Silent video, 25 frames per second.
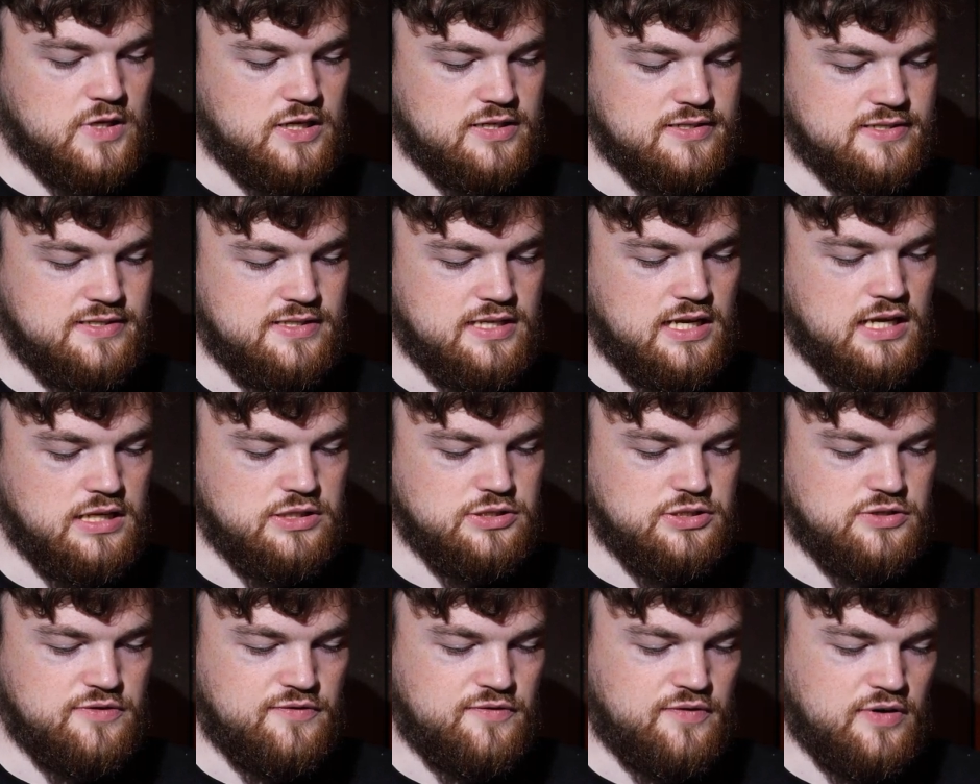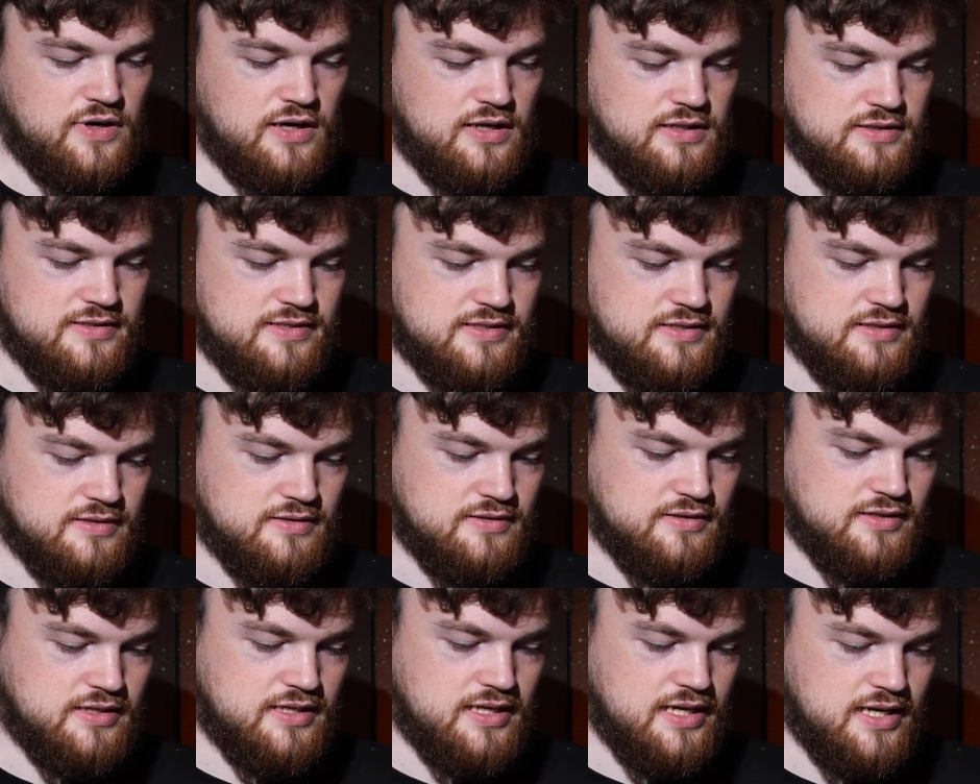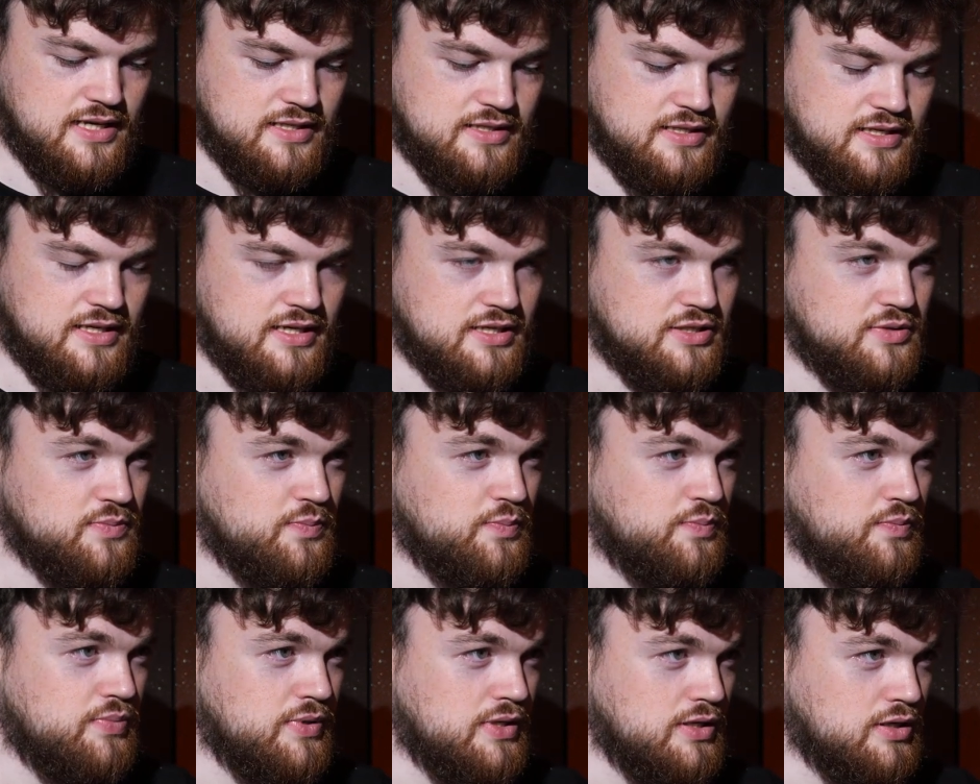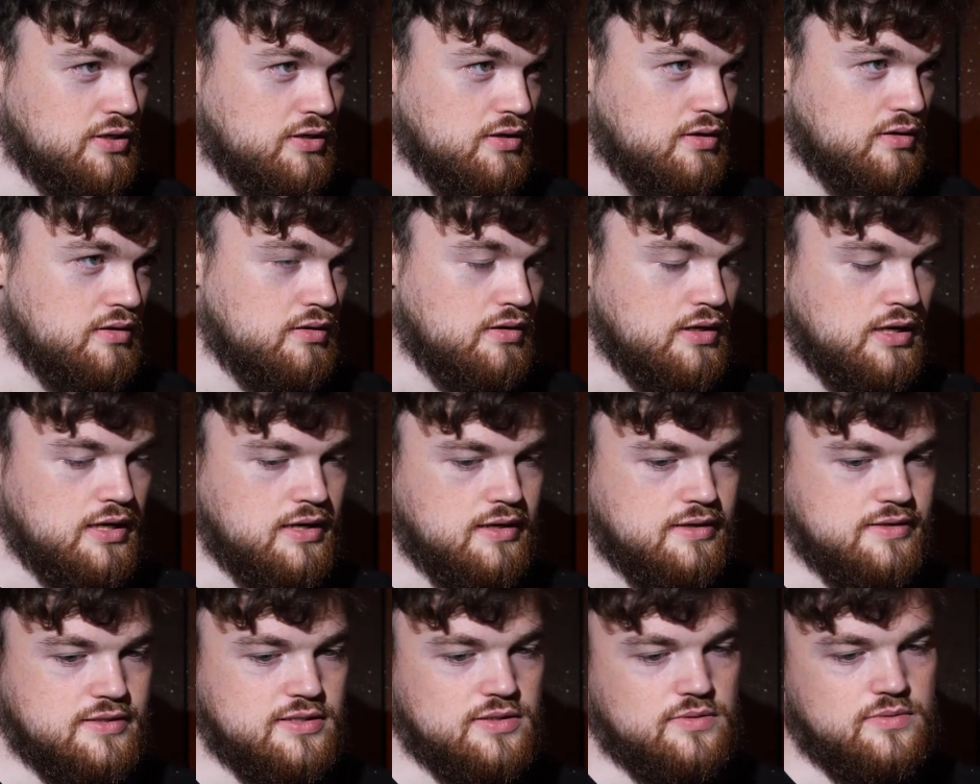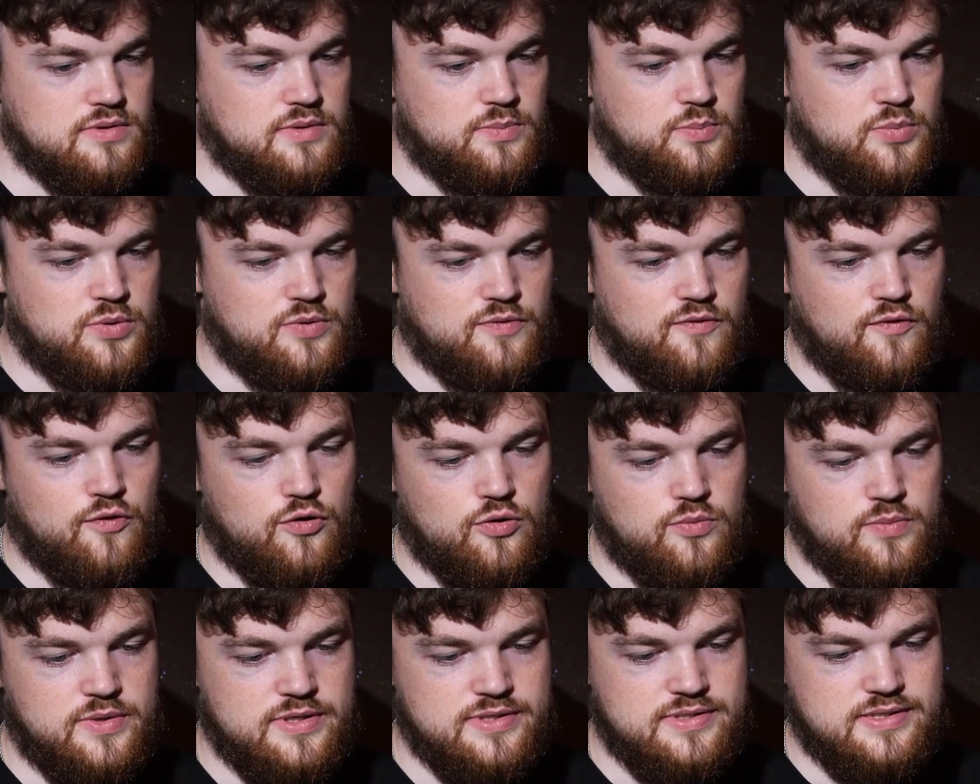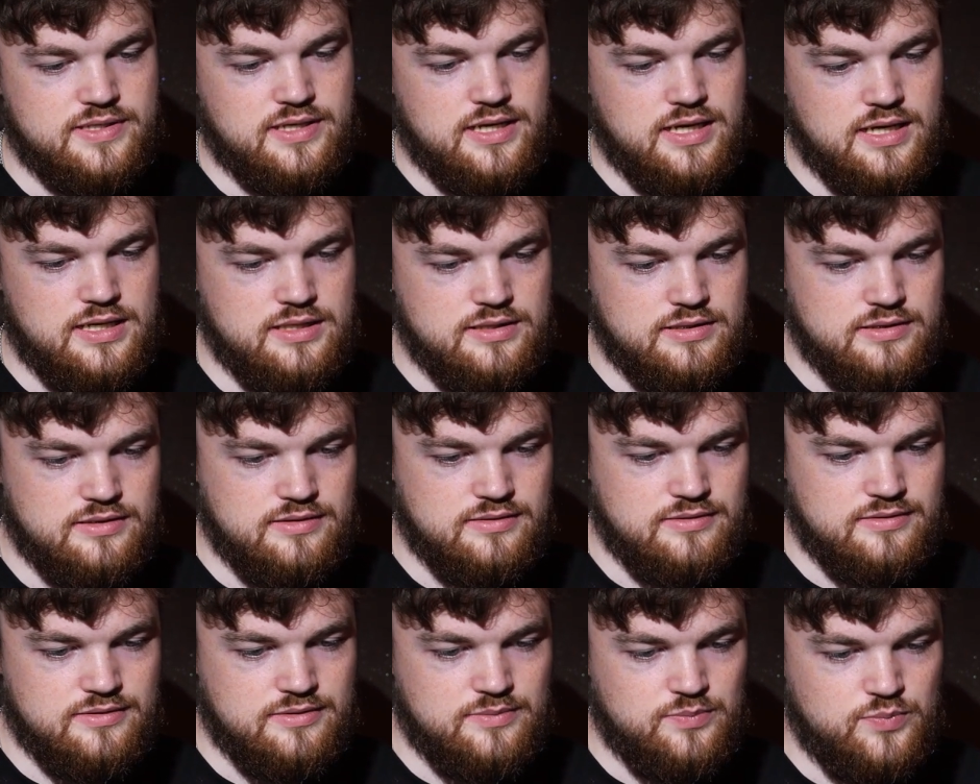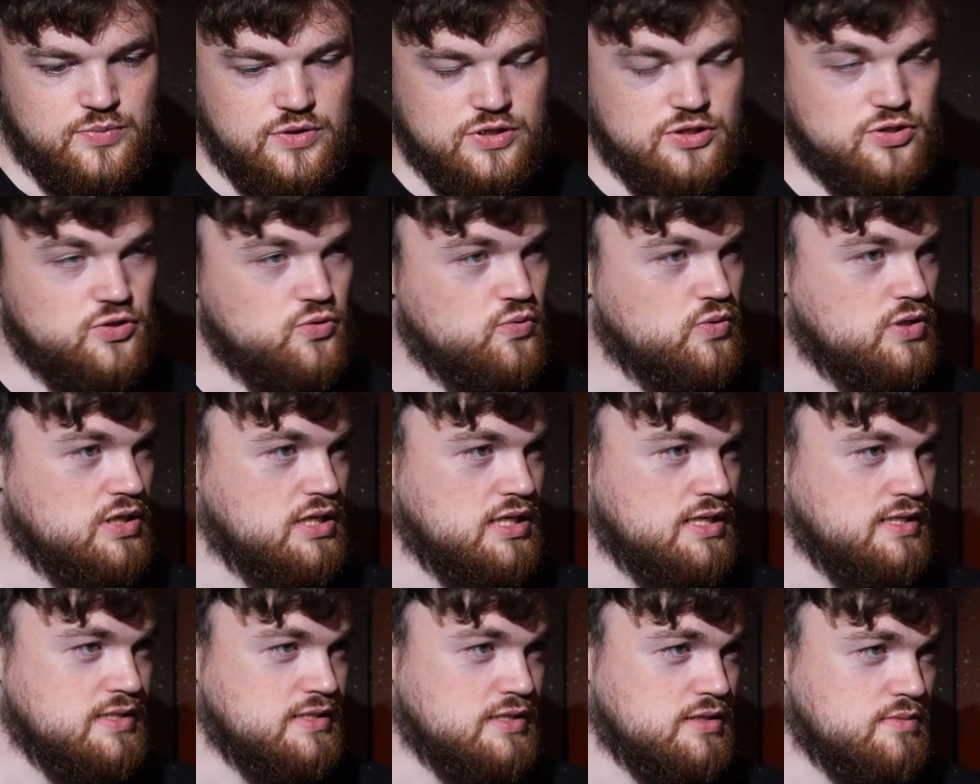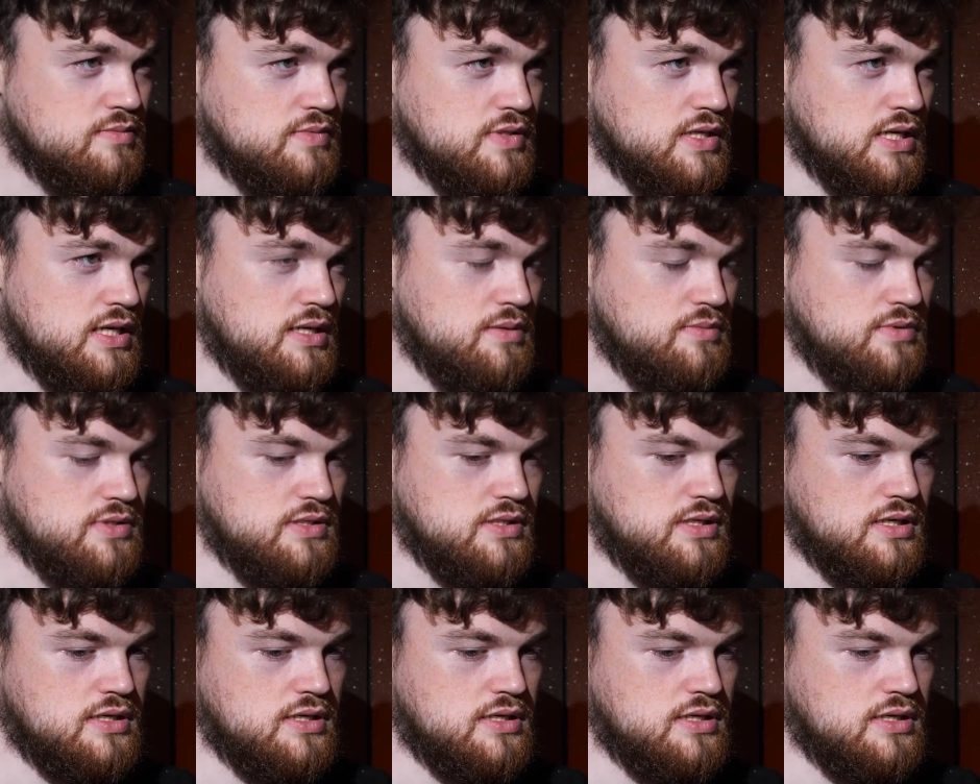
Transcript: style sheet files can get bigger, so the performance can be tricky sometimes.